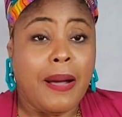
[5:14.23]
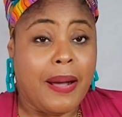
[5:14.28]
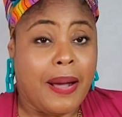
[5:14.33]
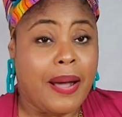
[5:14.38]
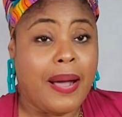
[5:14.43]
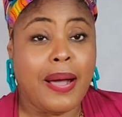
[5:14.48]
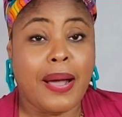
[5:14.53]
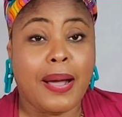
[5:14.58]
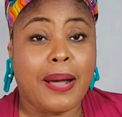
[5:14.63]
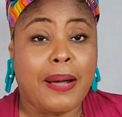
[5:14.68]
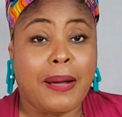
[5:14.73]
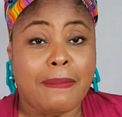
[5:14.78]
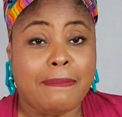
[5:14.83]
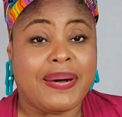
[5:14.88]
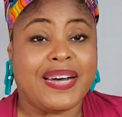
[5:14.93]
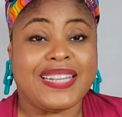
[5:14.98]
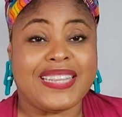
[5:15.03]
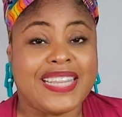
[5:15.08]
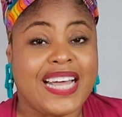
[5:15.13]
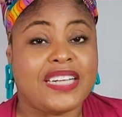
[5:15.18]

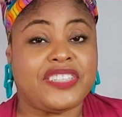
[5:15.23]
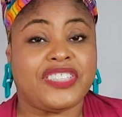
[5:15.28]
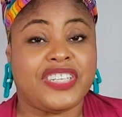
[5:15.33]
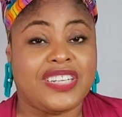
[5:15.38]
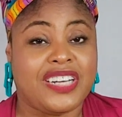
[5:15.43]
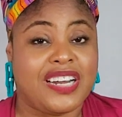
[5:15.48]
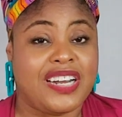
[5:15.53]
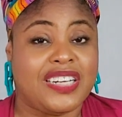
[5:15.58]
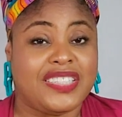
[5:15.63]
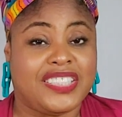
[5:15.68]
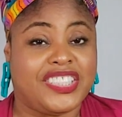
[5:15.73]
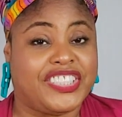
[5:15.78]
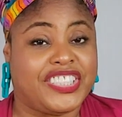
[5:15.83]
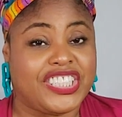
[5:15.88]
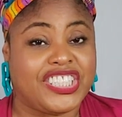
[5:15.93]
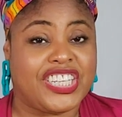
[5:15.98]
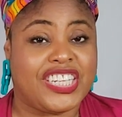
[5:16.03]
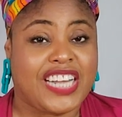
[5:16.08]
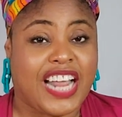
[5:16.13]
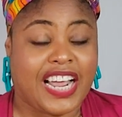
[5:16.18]
But that's another
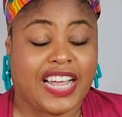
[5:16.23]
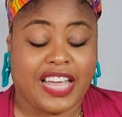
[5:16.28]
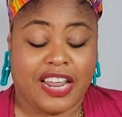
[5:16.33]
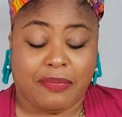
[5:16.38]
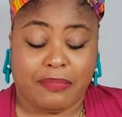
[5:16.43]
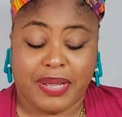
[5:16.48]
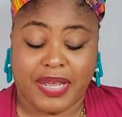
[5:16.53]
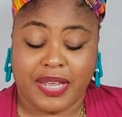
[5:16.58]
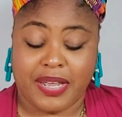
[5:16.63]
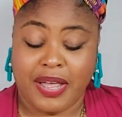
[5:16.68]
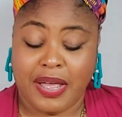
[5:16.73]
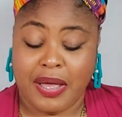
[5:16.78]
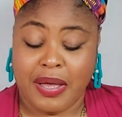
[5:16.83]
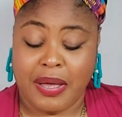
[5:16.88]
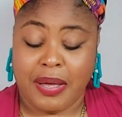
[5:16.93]
decision that can be